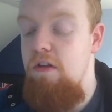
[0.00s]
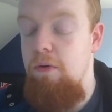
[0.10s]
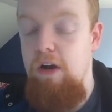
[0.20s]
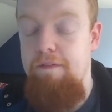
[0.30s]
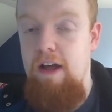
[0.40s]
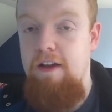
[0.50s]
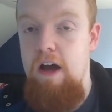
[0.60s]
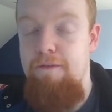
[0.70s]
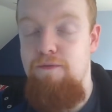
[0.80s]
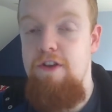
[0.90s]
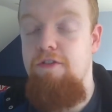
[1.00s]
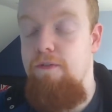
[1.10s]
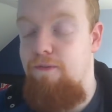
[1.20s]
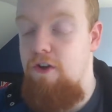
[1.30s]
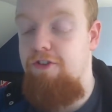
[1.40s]
we're going to have like a free
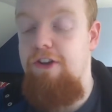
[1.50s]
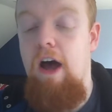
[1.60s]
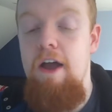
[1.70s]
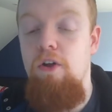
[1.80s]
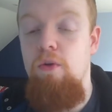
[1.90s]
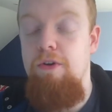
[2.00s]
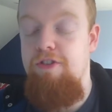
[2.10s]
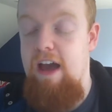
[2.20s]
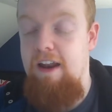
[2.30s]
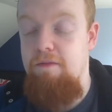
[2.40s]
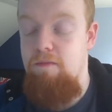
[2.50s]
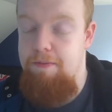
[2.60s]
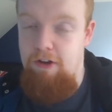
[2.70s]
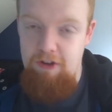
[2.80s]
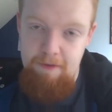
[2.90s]
freestyle, which they had in
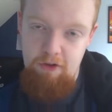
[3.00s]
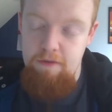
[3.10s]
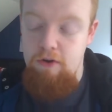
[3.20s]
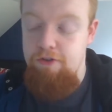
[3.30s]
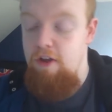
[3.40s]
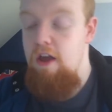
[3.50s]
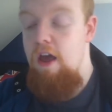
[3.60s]
Riptide GP2, of course.